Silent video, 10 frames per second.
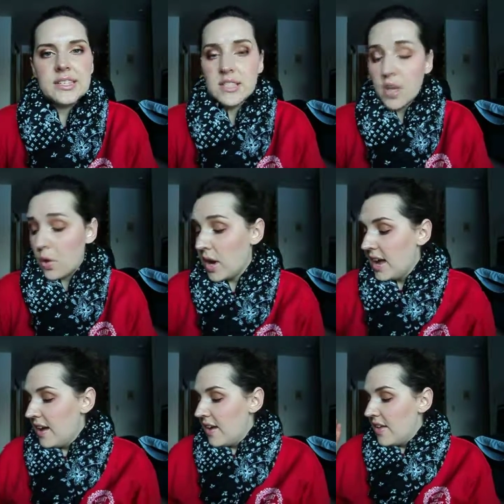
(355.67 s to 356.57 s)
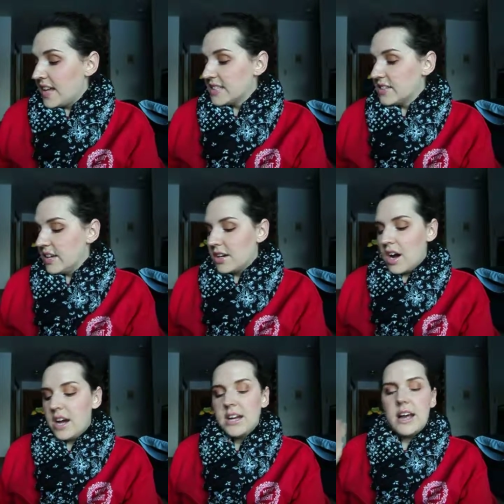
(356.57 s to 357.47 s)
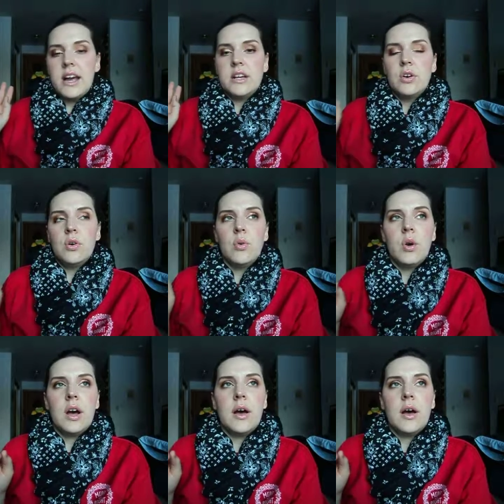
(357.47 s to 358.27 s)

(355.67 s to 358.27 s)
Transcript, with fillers: So that's all I got. I know